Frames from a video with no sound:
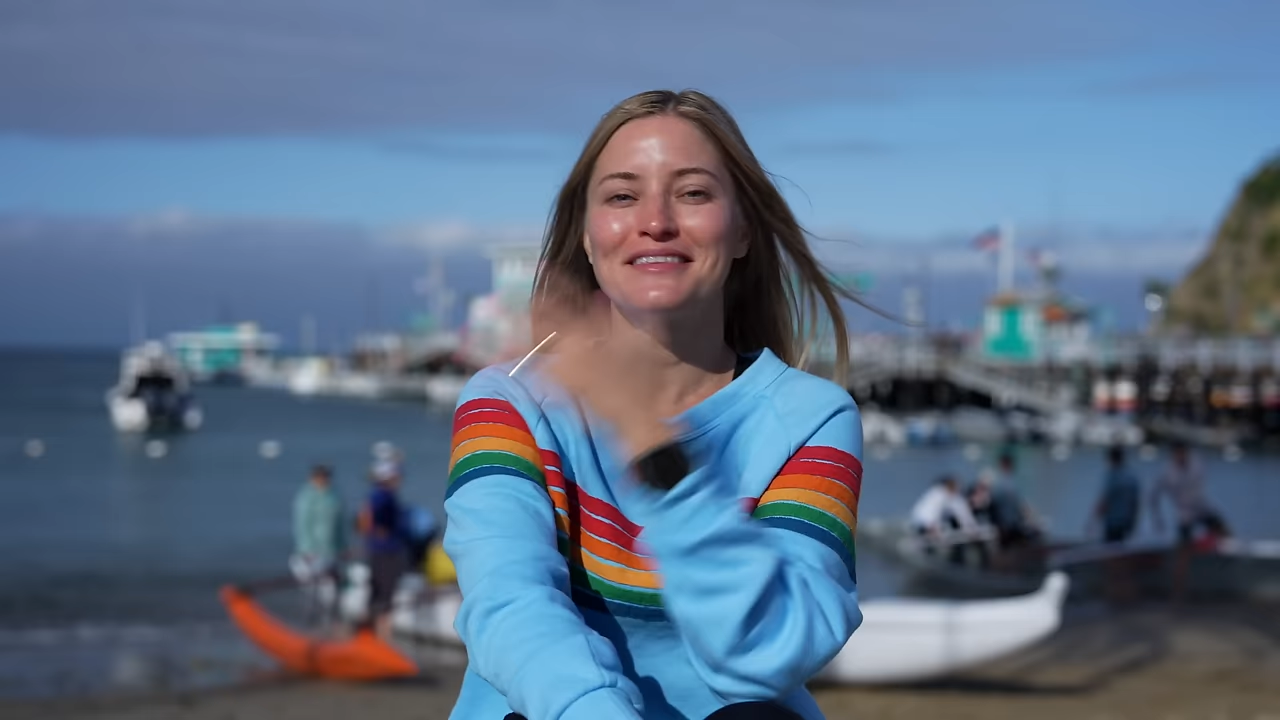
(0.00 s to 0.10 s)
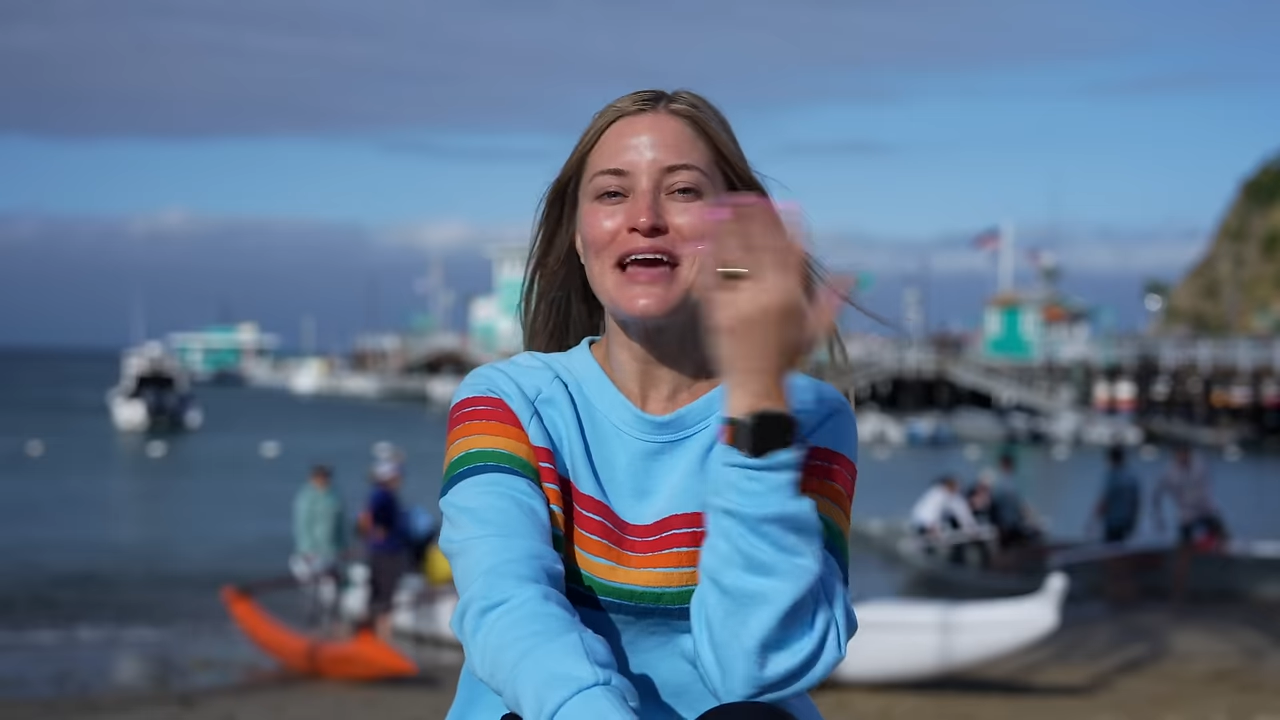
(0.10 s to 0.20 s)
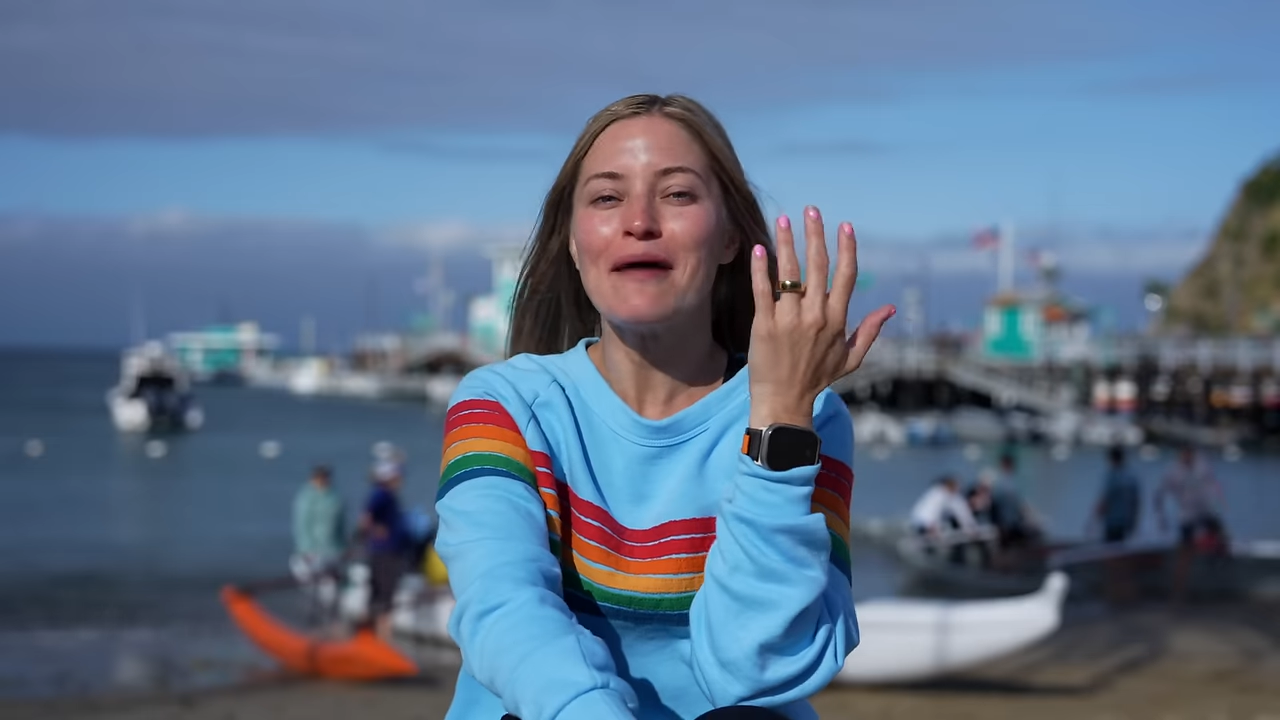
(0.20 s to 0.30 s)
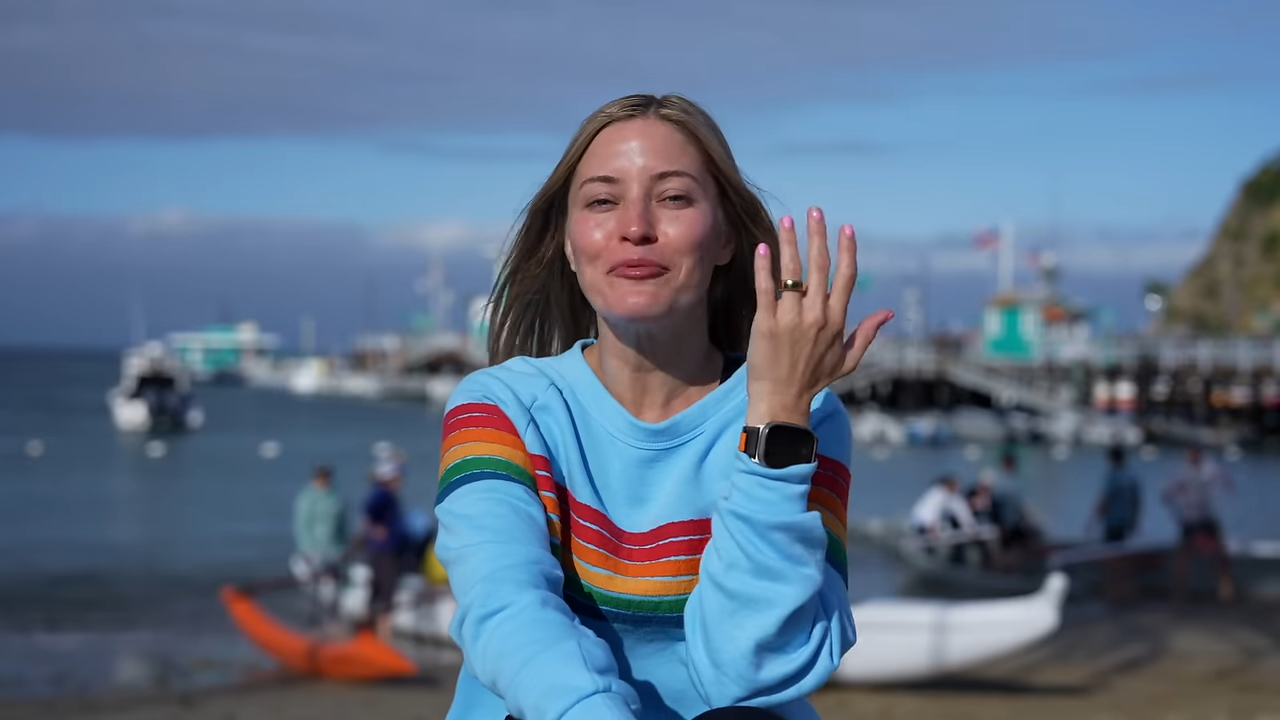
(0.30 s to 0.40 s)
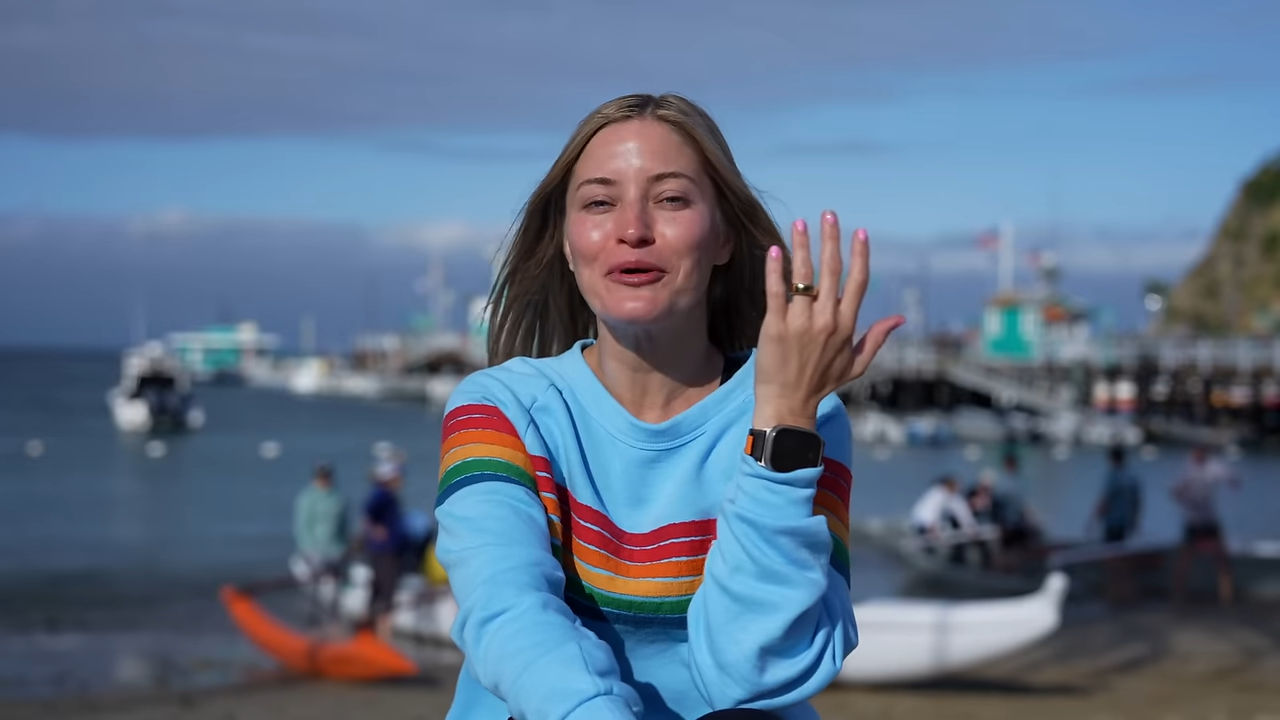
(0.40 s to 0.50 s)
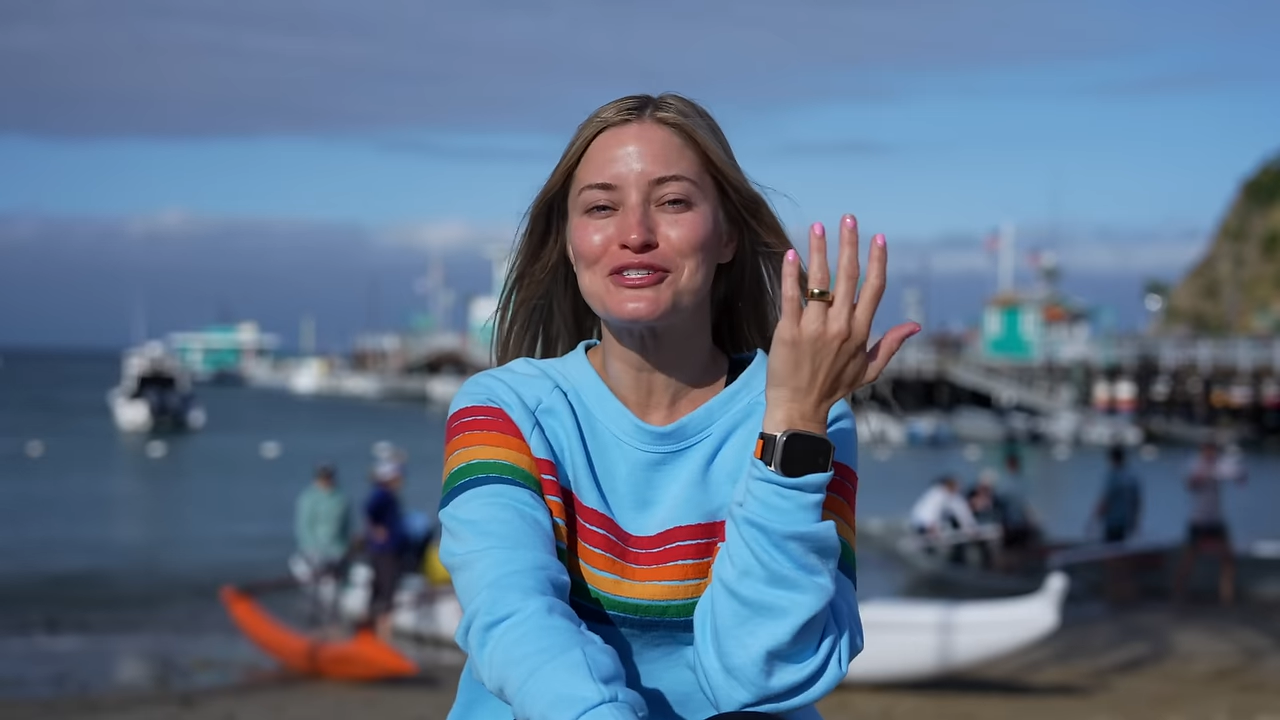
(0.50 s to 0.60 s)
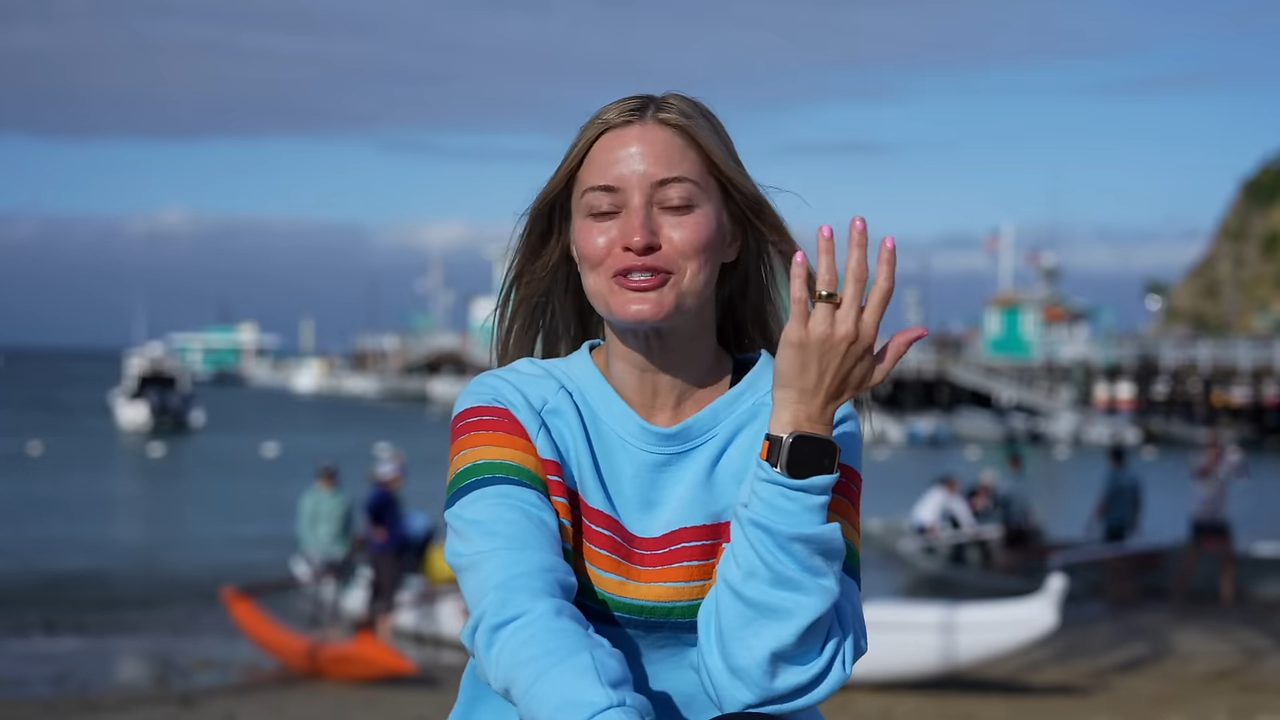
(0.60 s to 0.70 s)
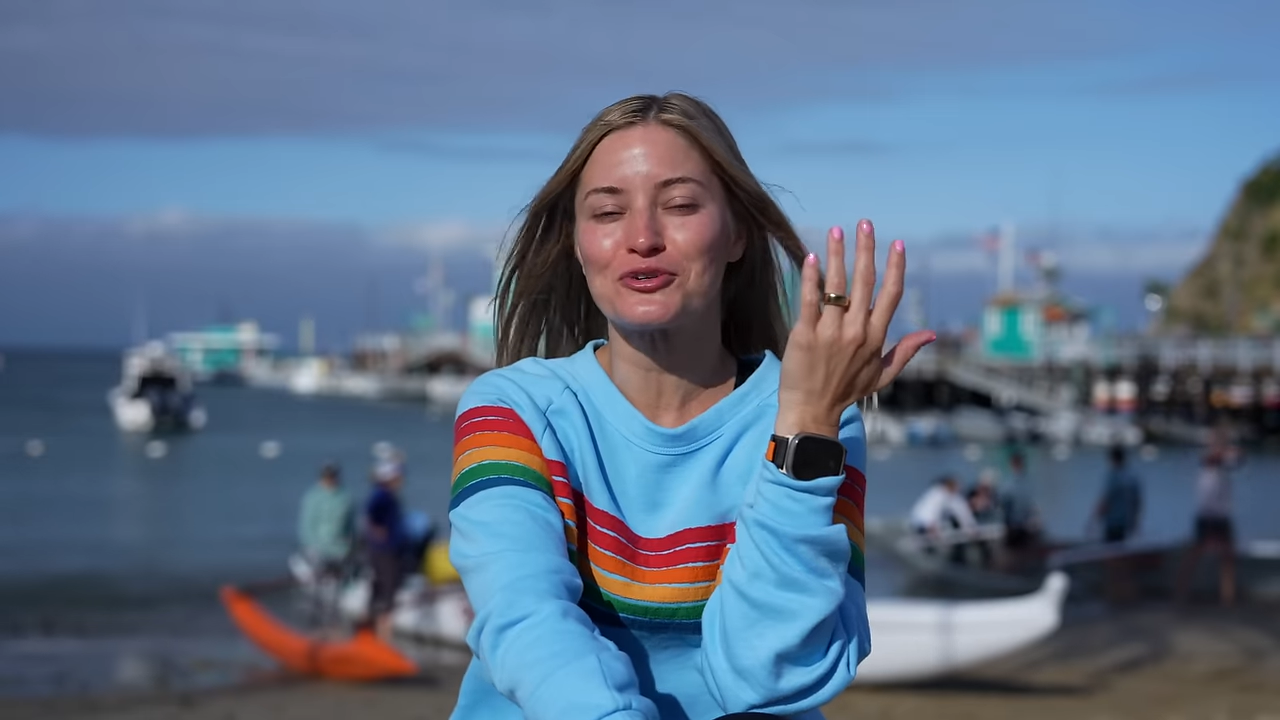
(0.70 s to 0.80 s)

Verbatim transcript: the Apple Watch is